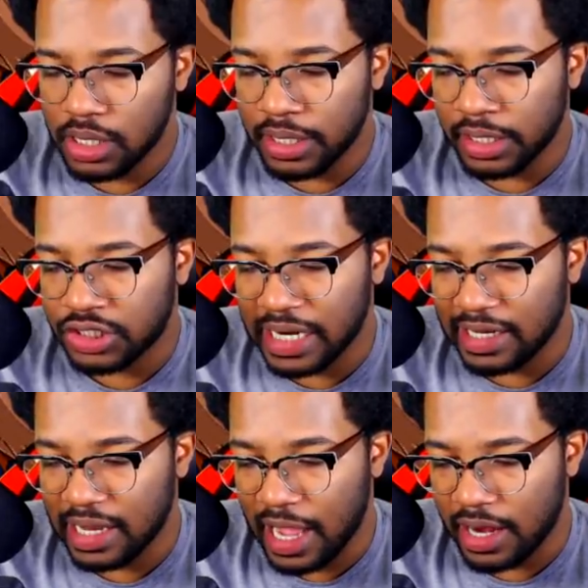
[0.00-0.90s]
Ugh,
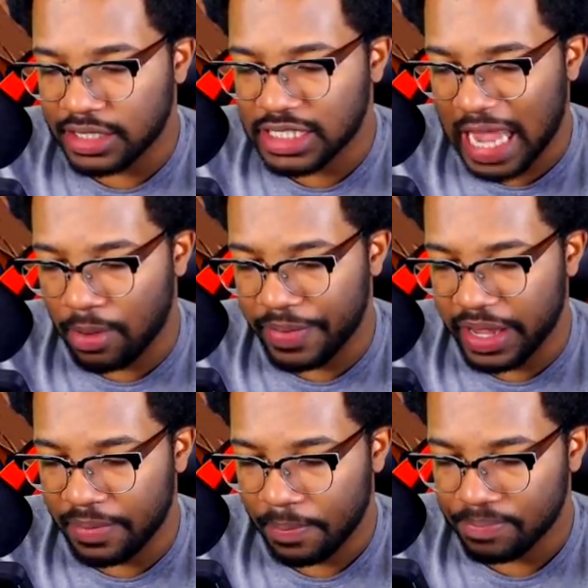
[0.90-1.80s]
Charlotte,
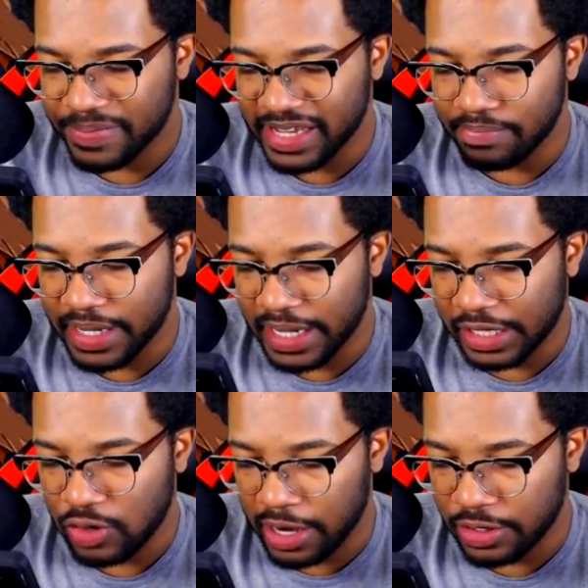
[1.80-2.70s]
Cyberman, meet me.
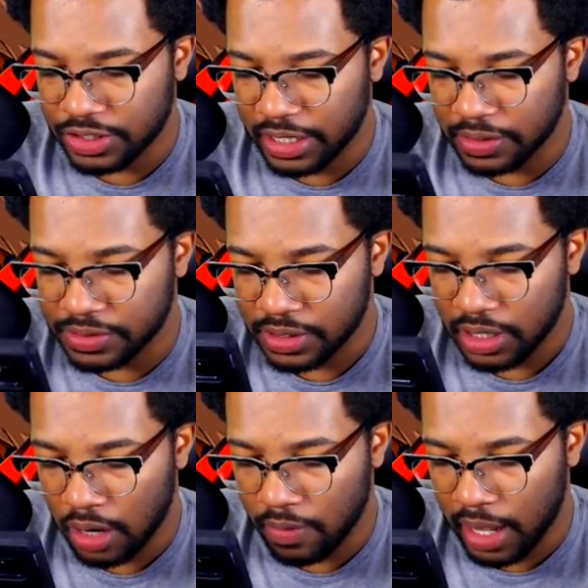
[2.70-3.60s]
Try your skills.
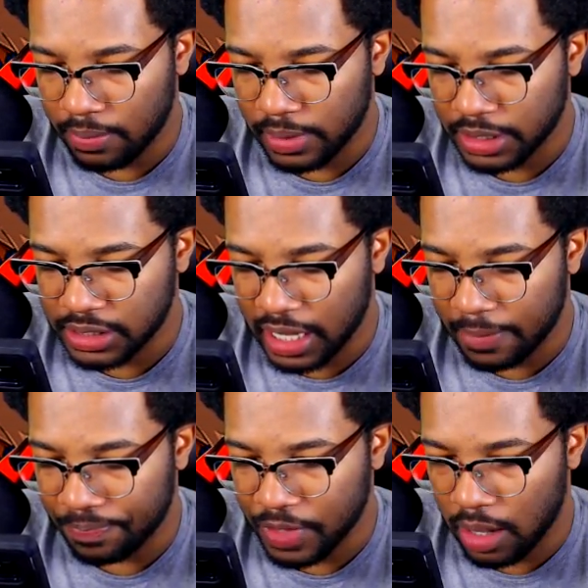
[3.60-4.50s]
All right, let's get
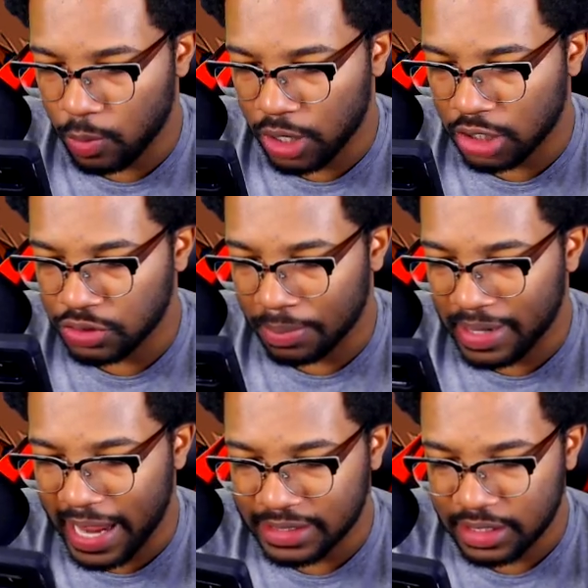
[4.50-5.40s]
it. We're going to do the
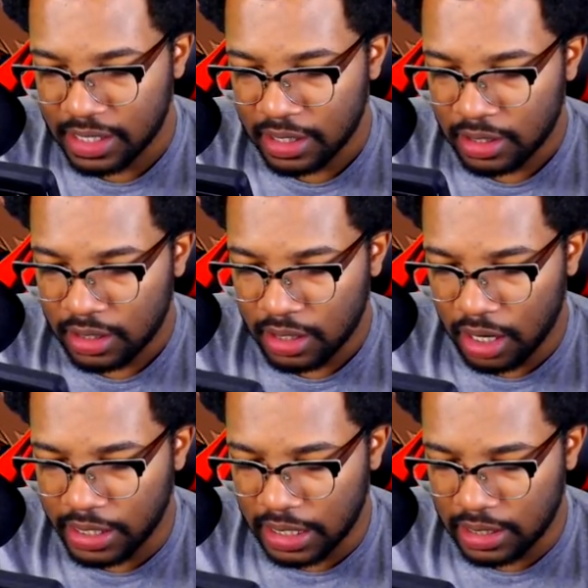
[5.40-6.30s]
blast.
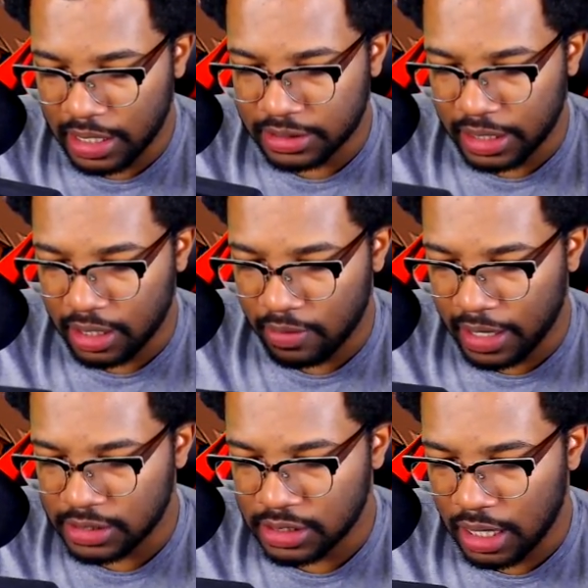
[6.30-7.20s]
He didn't dodge that. All
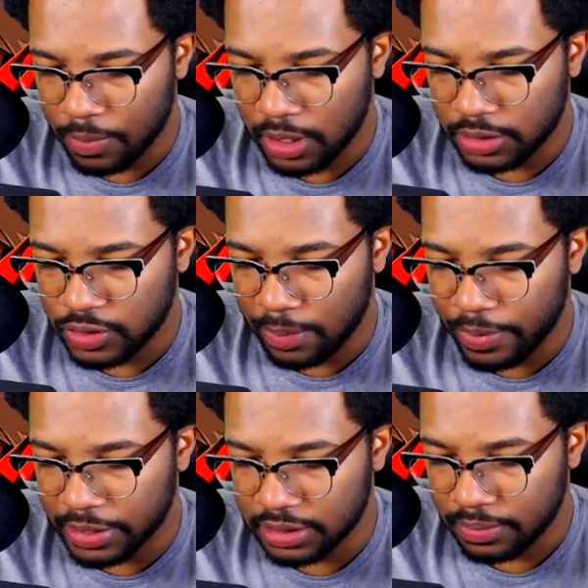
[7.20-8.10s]
right, so I'm going to try to
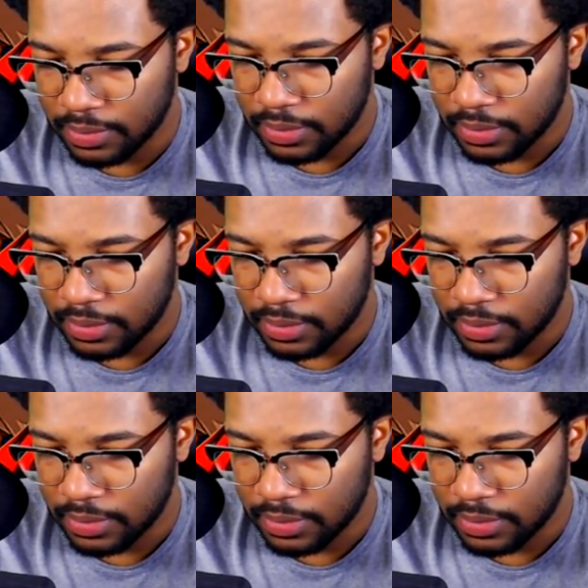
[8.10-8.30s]
punch him.